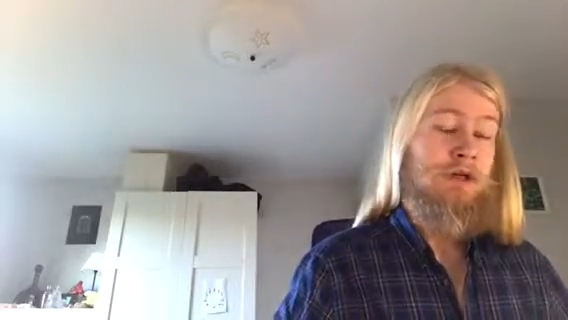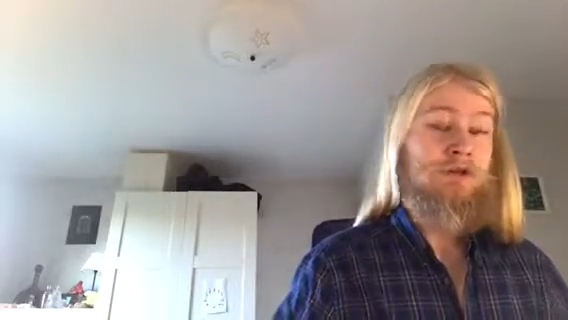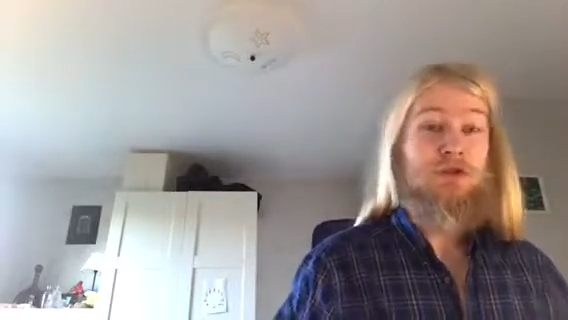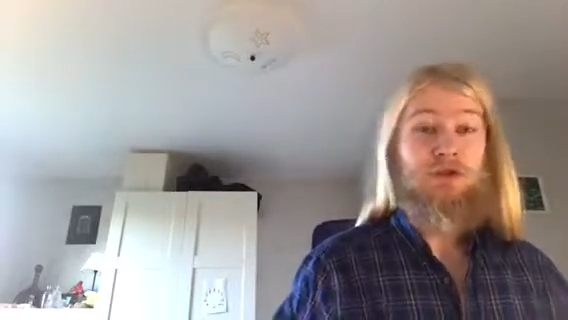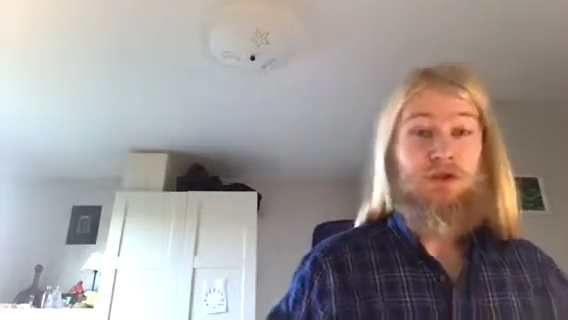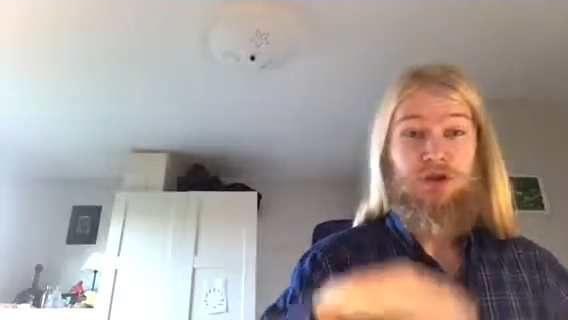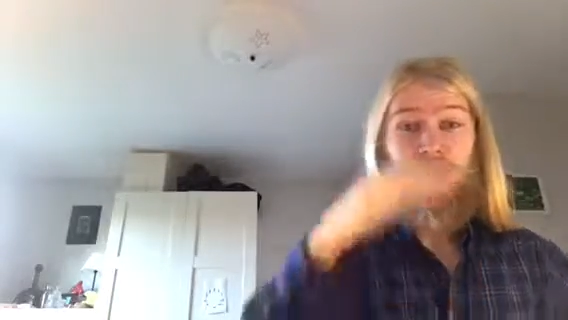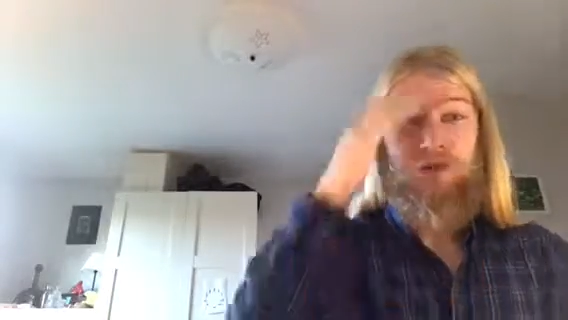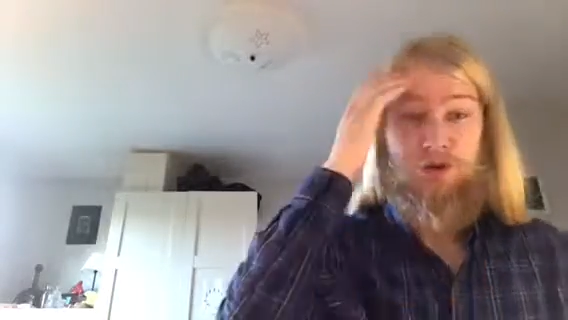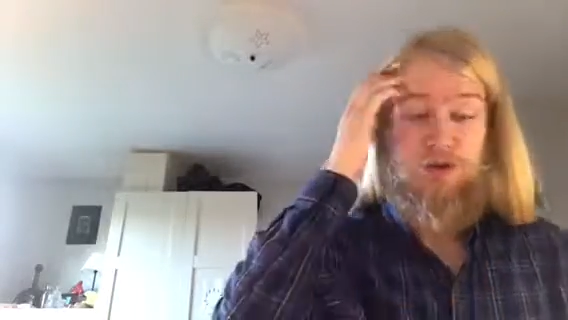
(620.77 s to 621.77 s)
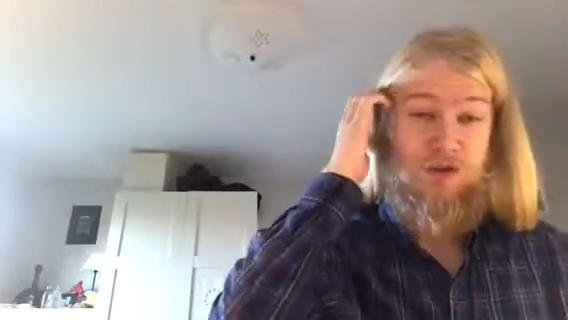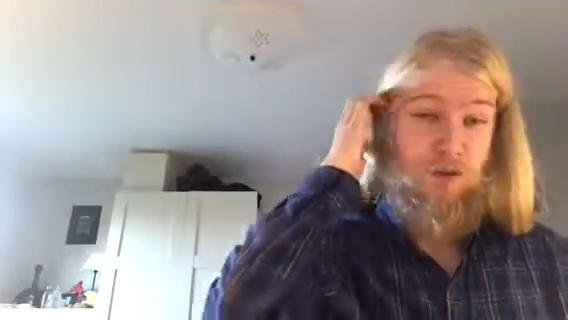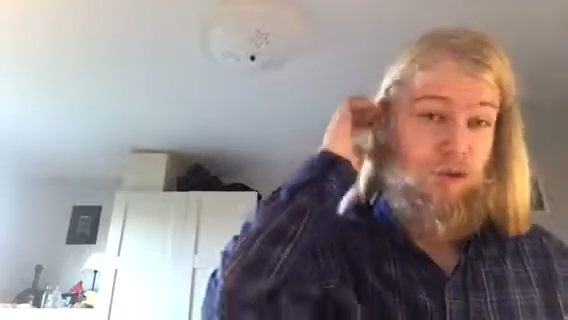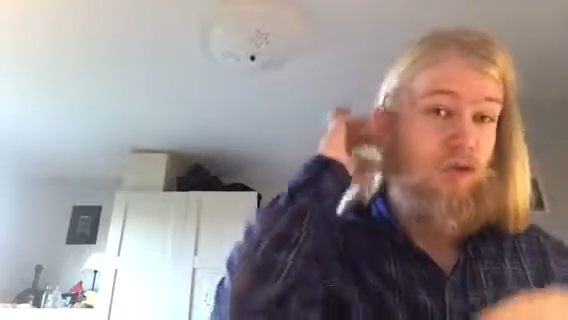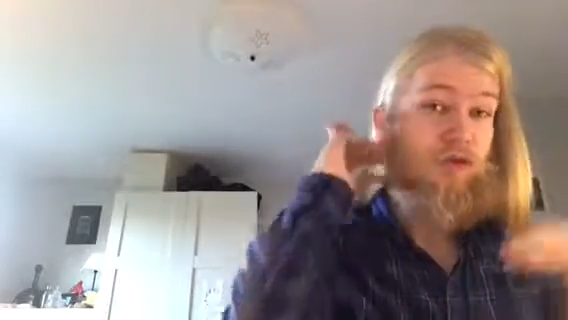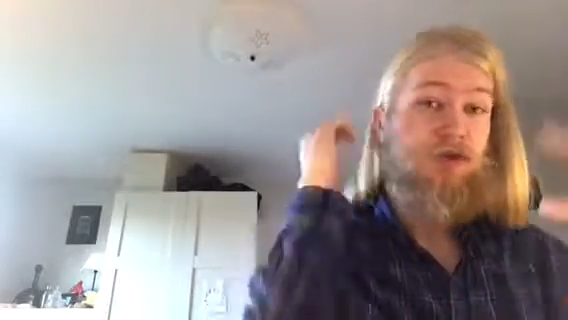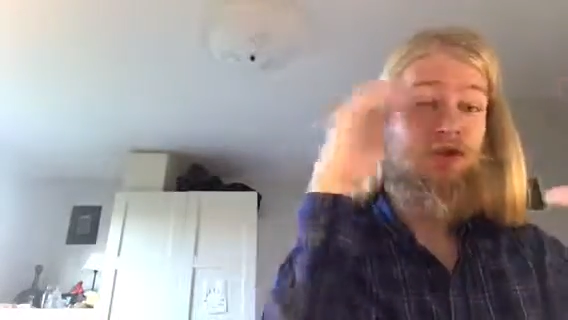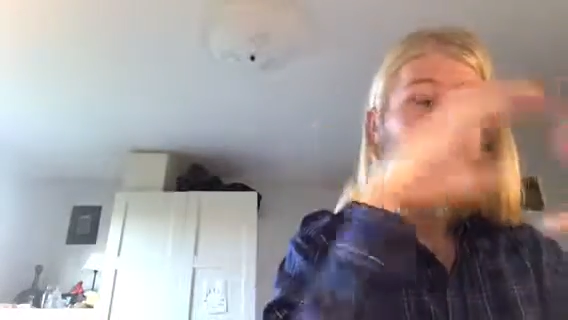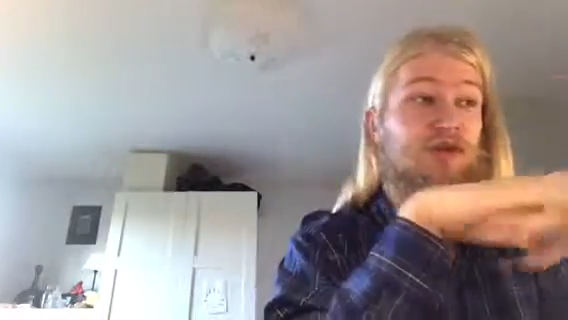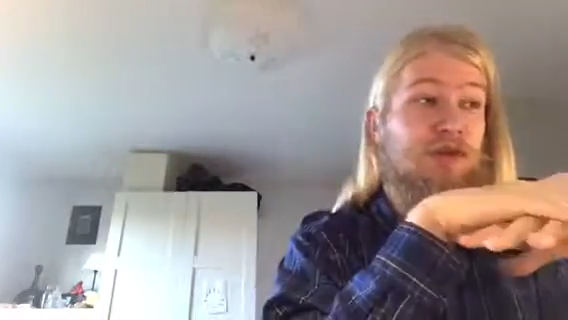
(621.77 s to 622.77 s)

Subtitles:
so you could call those subcultures.